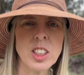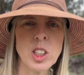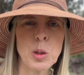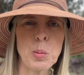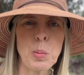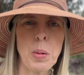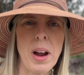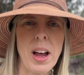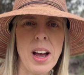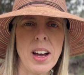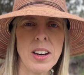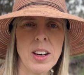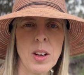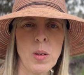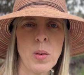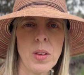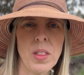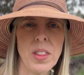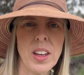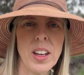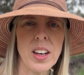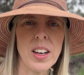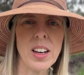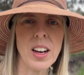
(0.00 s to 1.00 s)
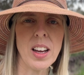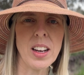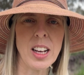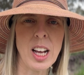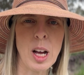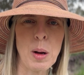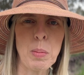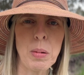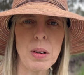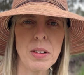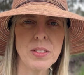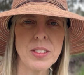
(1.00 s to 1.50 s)
sprouting within a
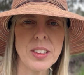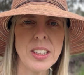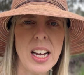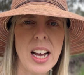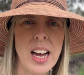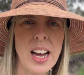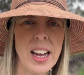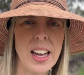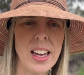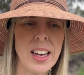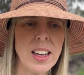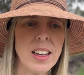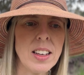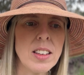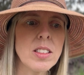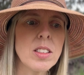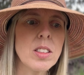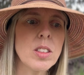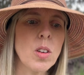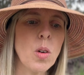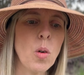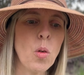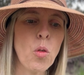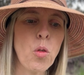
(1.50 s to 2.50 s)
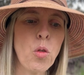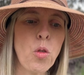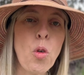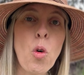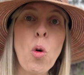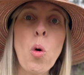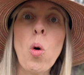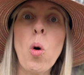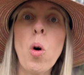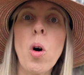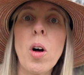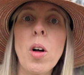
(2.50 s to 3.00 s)
couple of days
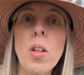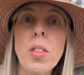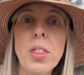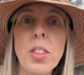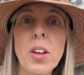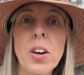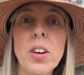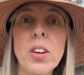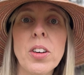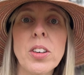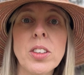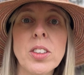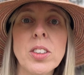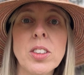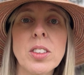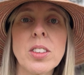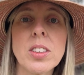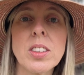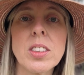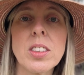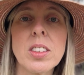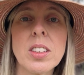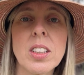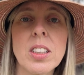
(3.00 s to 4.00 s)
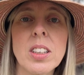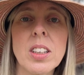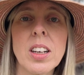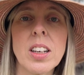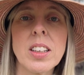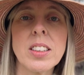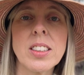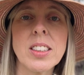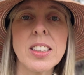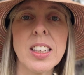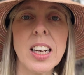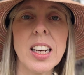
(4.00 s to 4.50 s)
for those
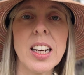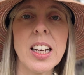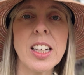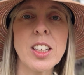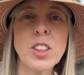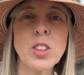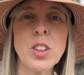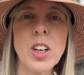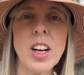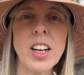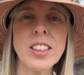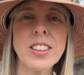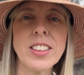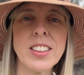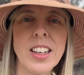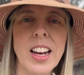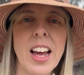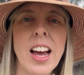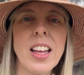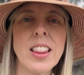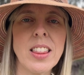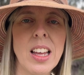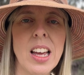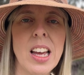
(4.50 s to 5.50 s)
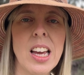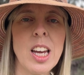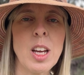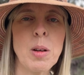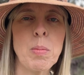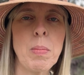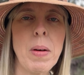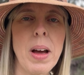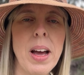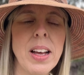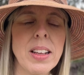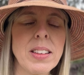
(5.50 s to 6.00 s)
seedling trays that had the heat
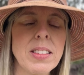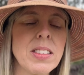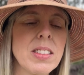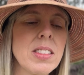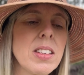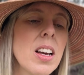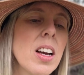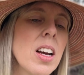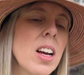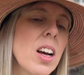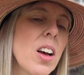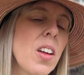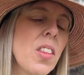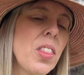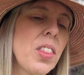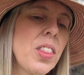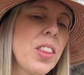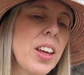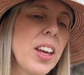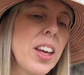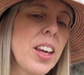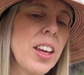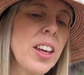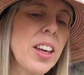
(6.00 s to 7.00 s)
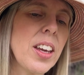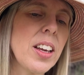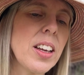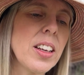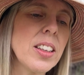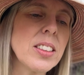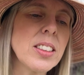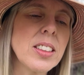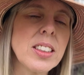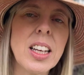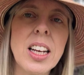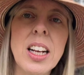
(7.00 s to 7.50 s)
mats. The
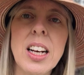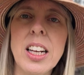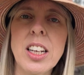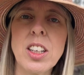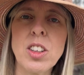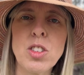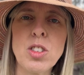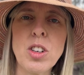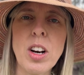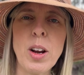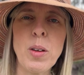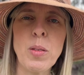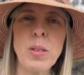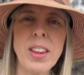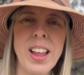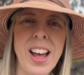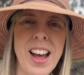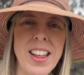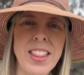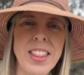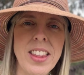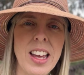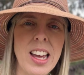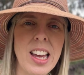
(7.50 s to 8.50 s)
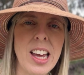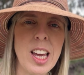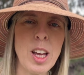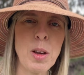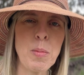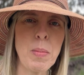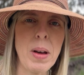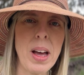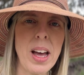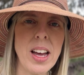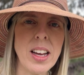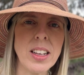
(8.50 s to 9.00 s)
seedling tray without the heat
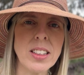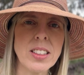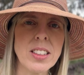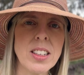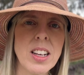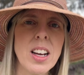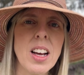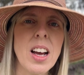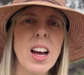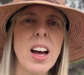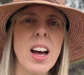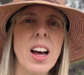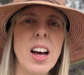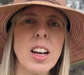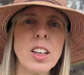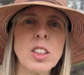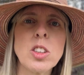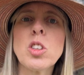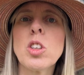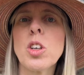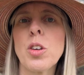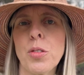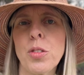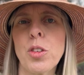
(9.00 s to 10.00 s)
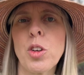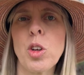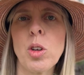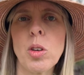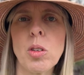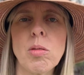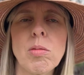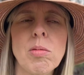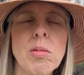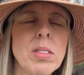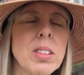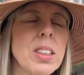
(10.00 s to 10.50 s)
mat took a
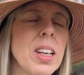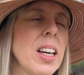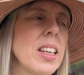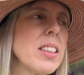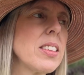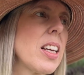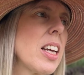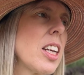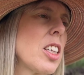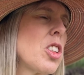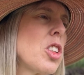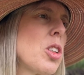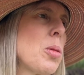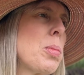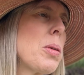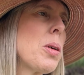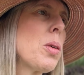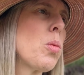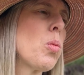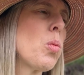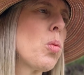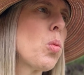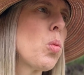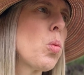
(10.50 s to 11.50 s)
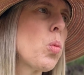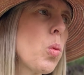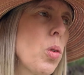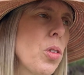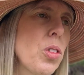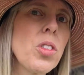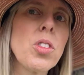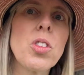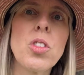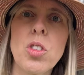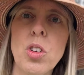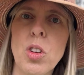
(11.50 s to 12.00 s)
few days extra, but
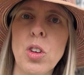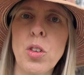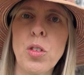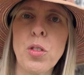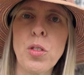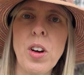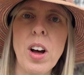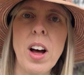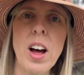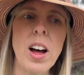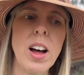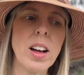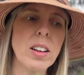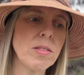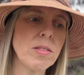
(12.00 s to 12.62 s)
wasn't too far